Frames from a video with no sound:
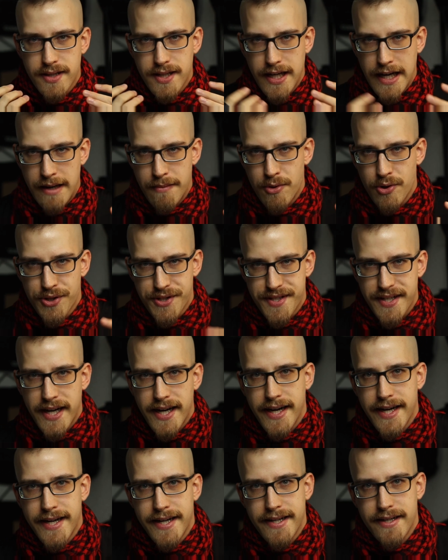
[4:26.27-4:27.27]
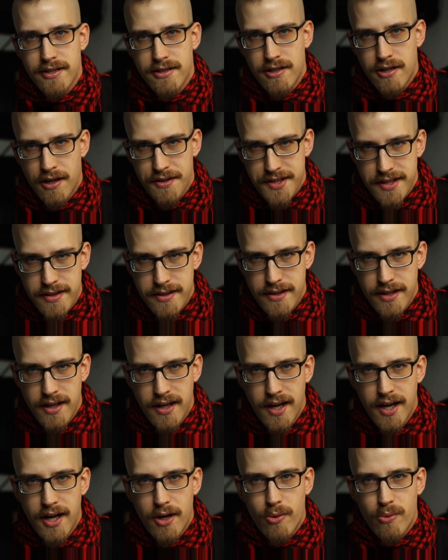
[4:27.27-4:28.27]
camo dye cotton
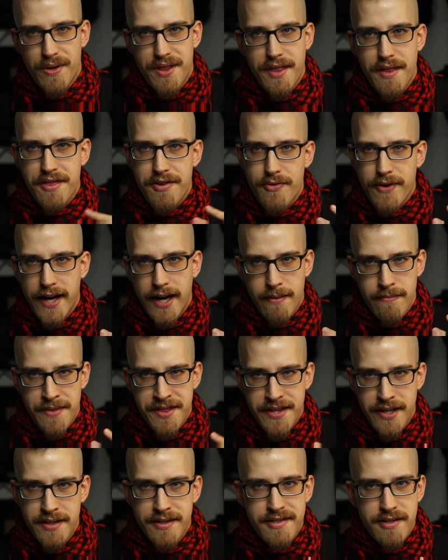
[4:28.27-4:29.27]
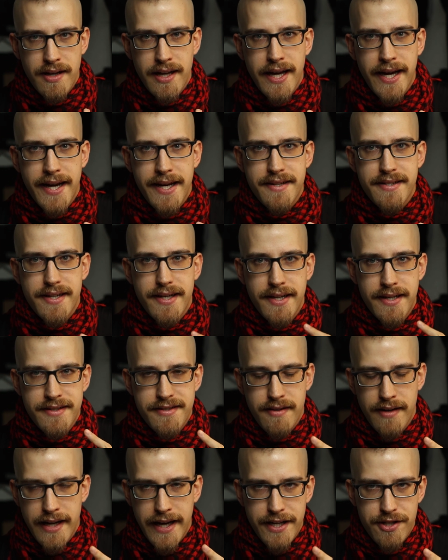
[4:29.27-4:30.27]
with the 3M Thinsulate
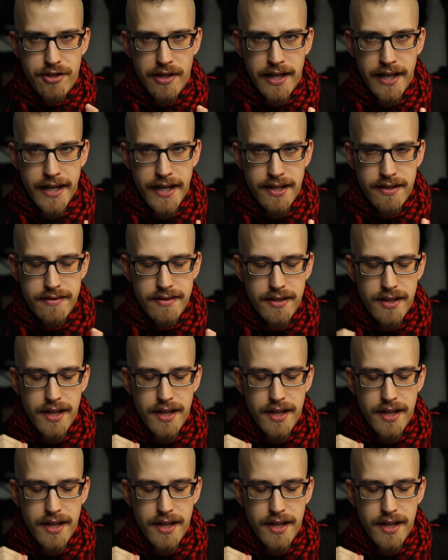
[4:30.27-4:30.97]
insulation layer.